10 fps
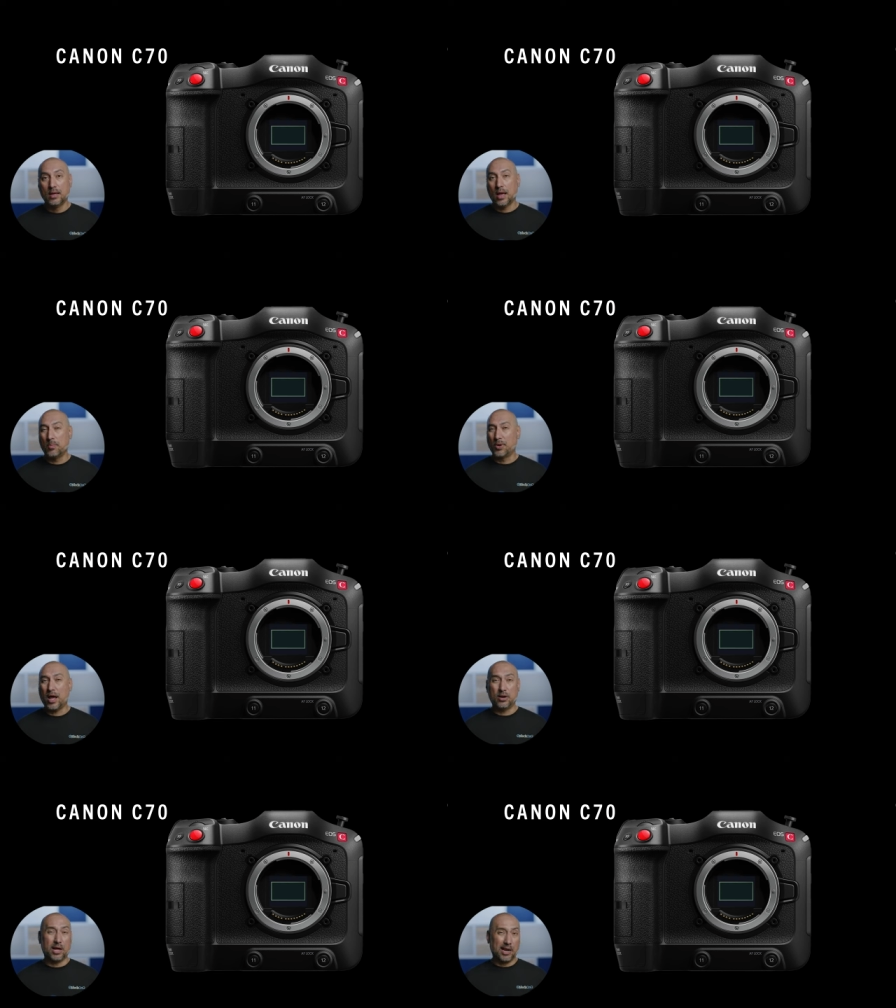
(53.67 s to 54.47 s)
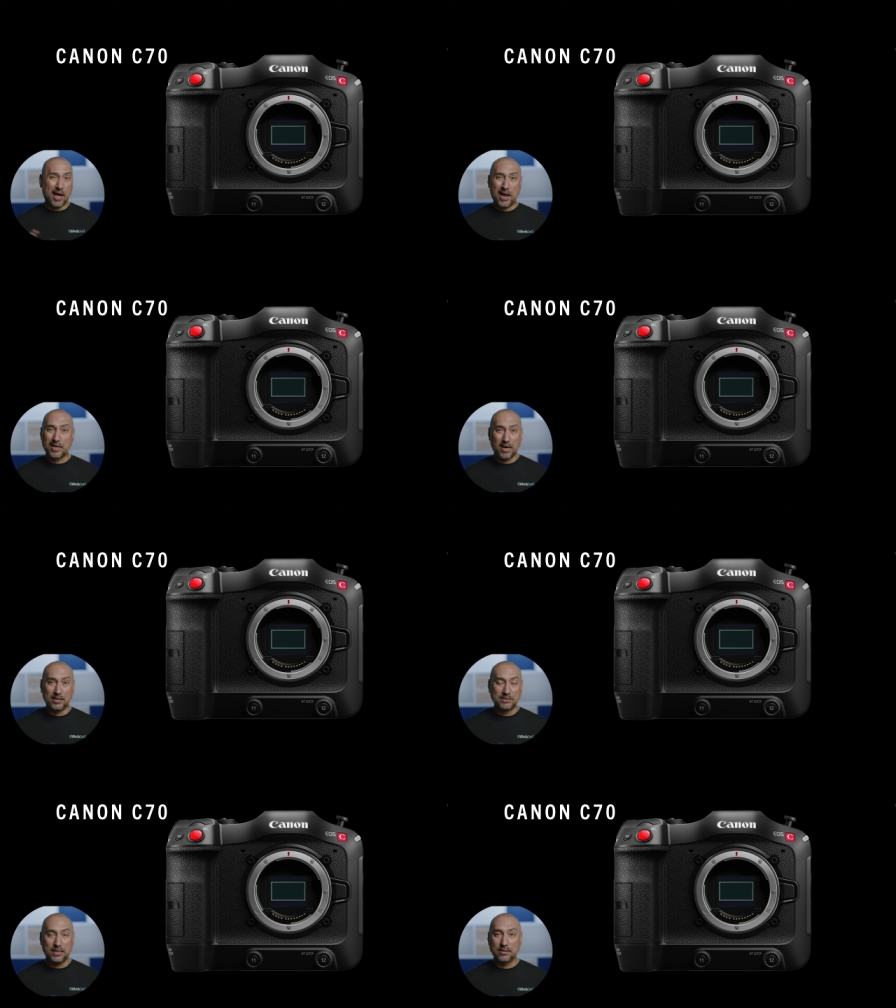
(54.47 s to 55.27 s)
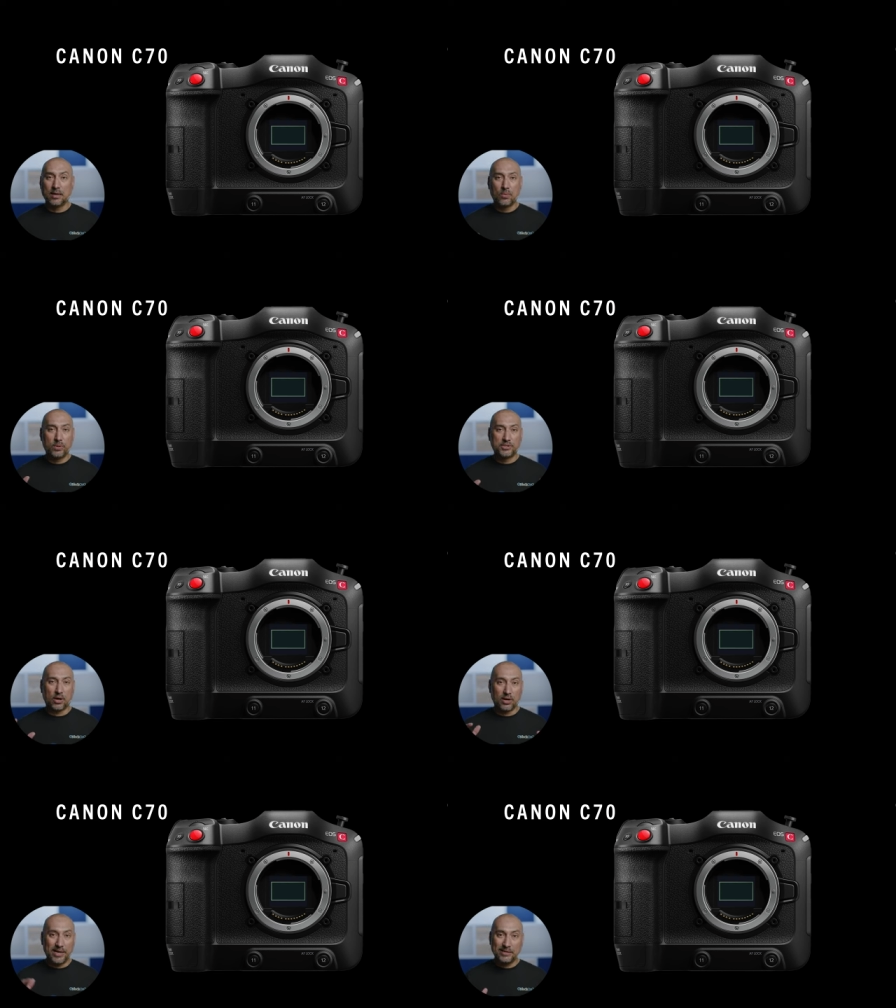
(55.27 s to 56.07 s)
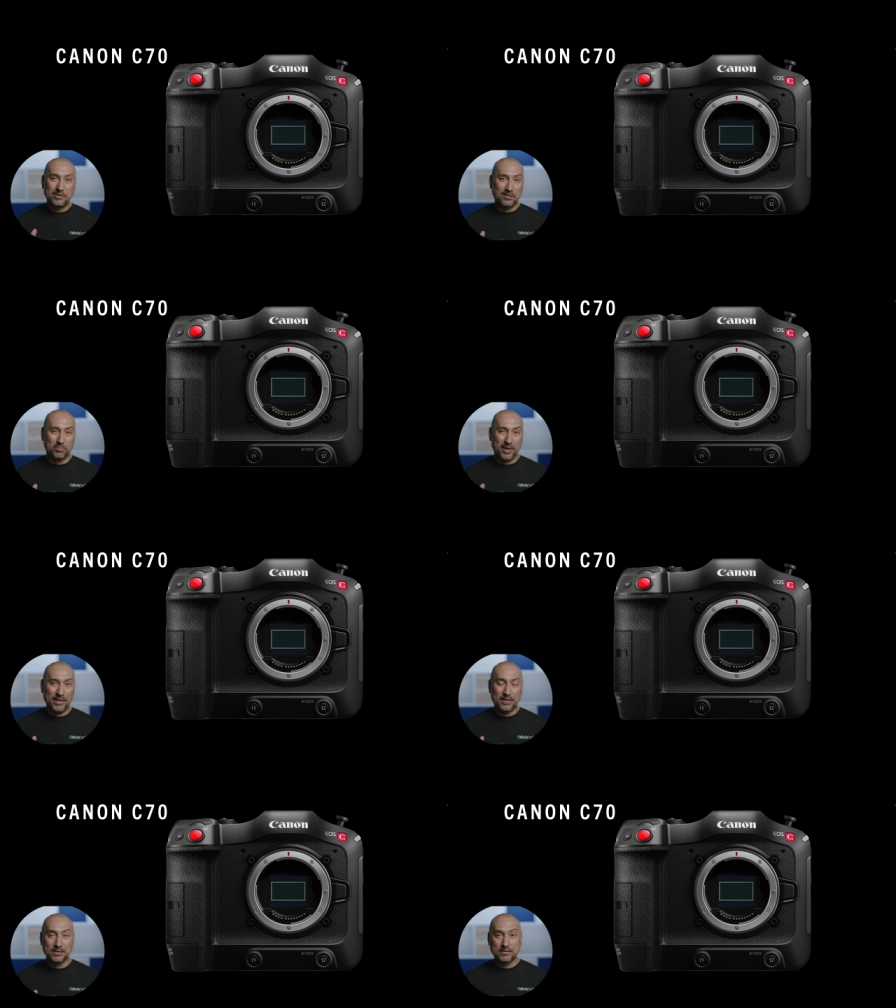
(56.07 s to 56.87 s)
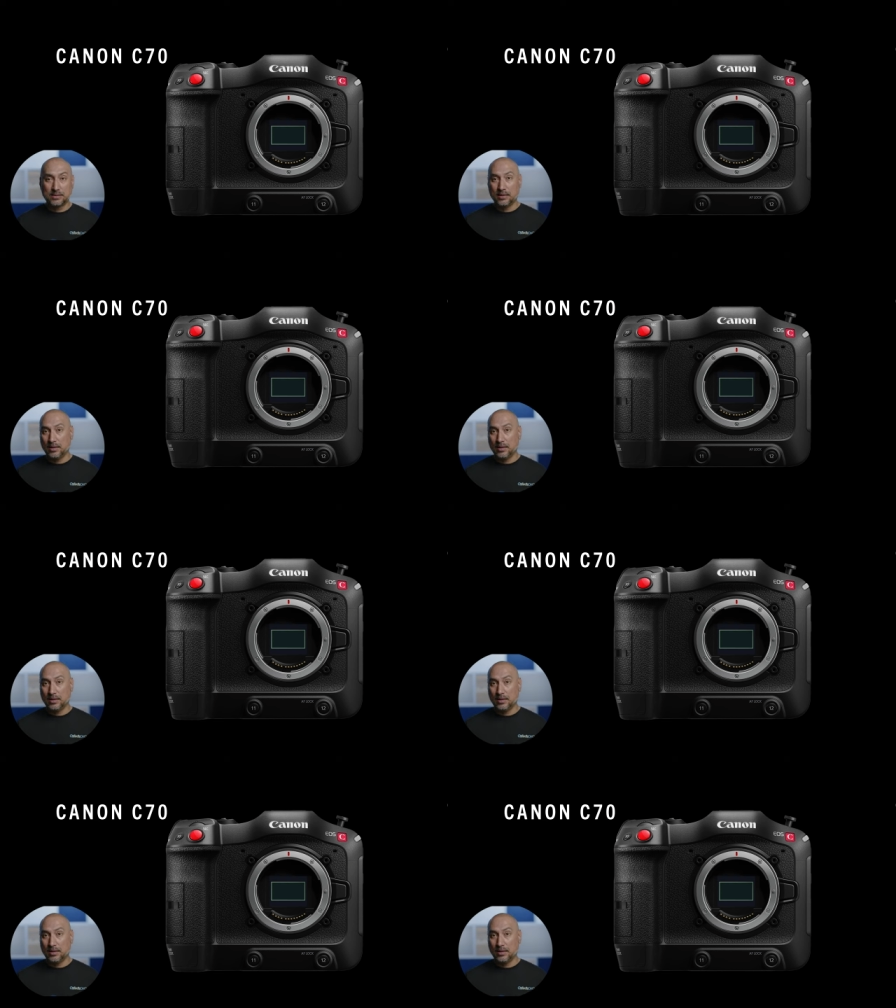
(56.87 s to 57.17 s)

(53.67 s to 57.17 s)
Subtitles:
I put out a lot of content, which I'll link to the playlist